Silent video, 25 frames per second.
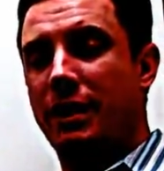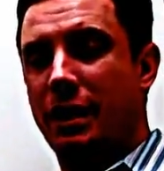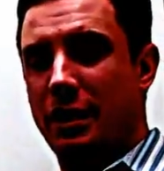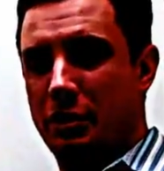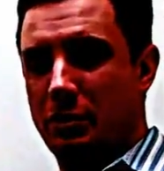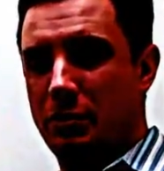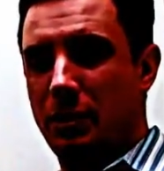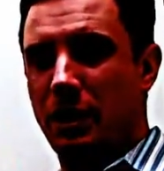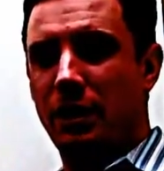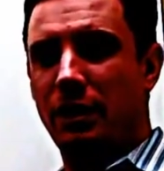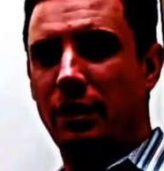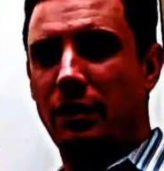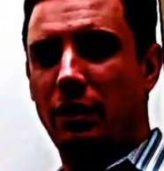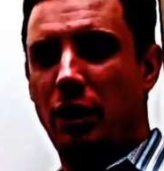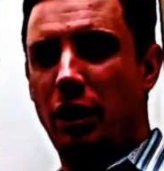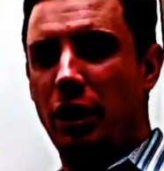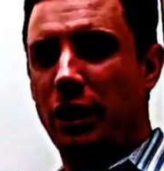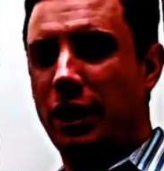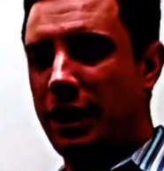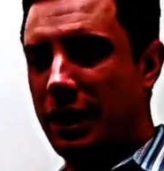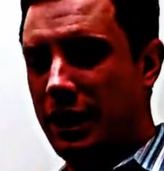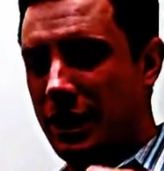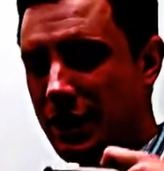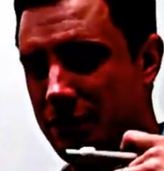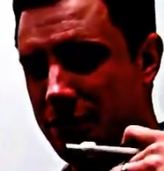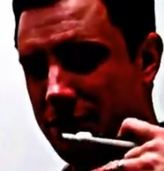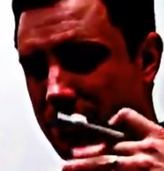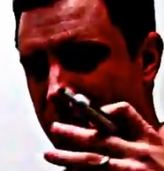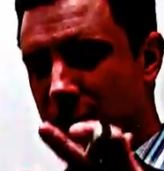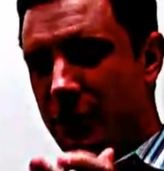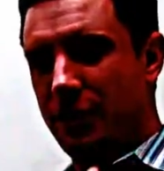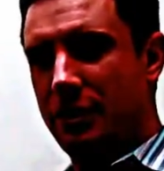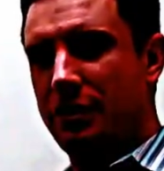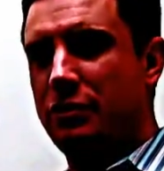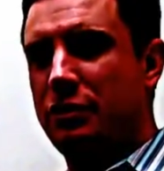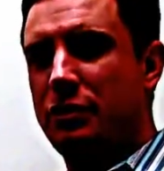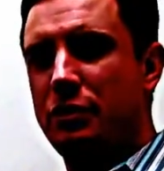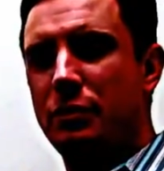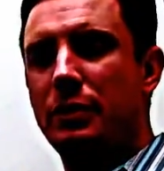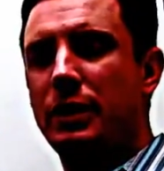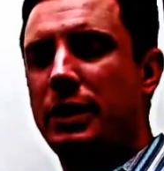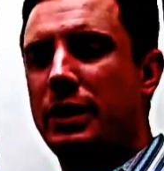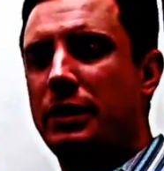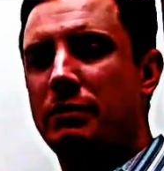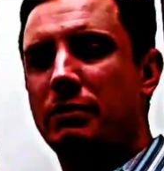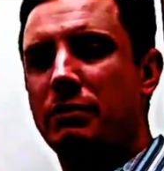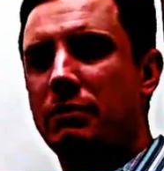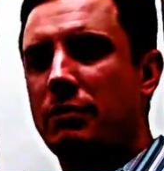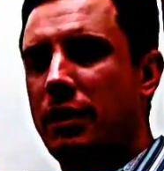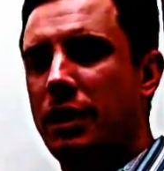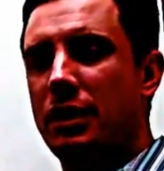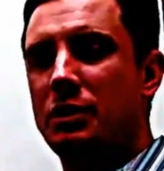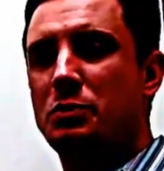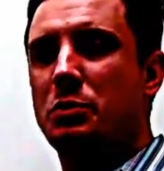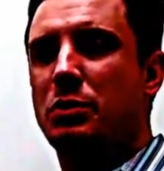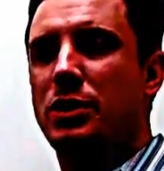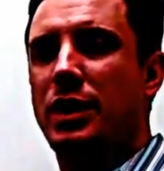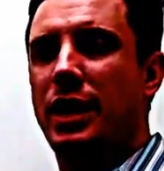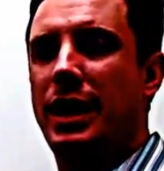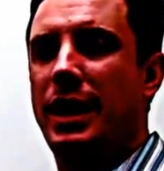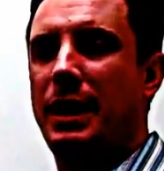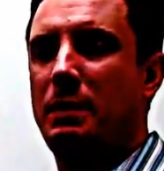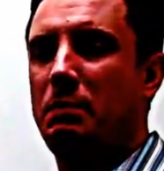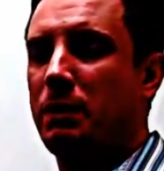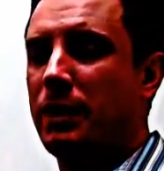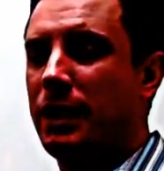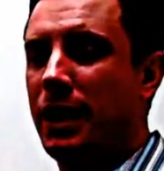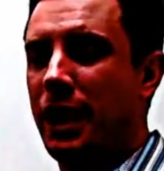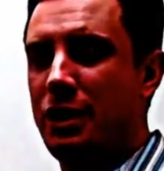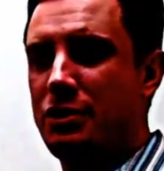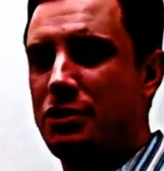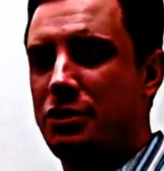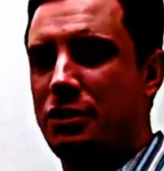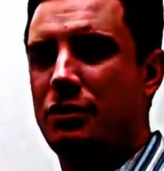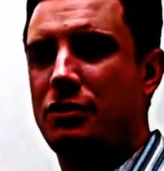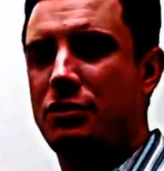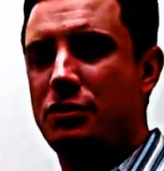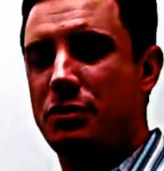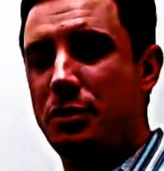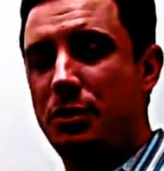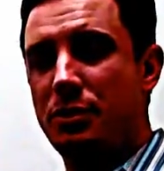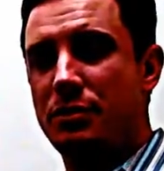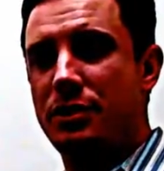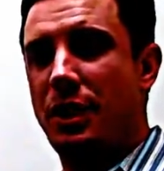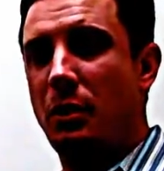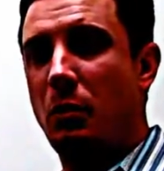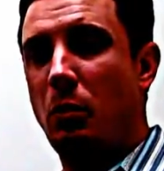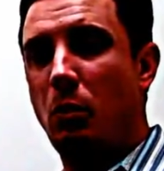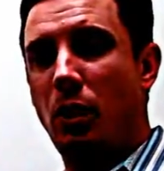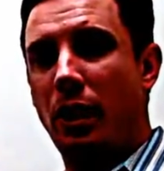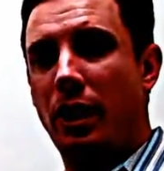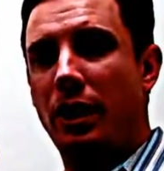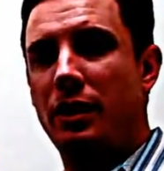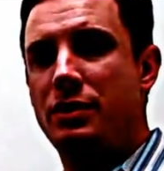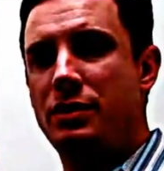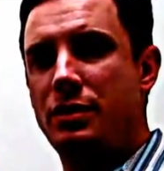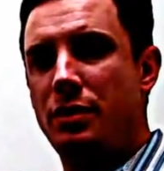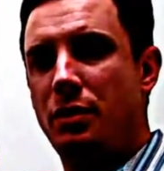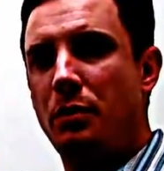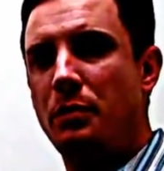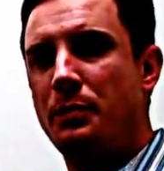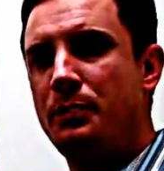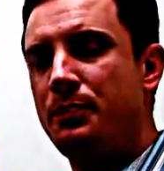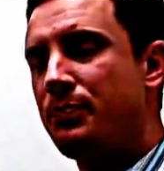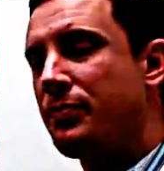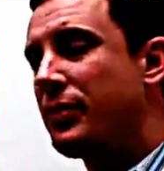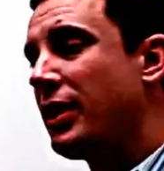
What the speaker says: I created a login. I started doing things with that application as soon as I wanted to.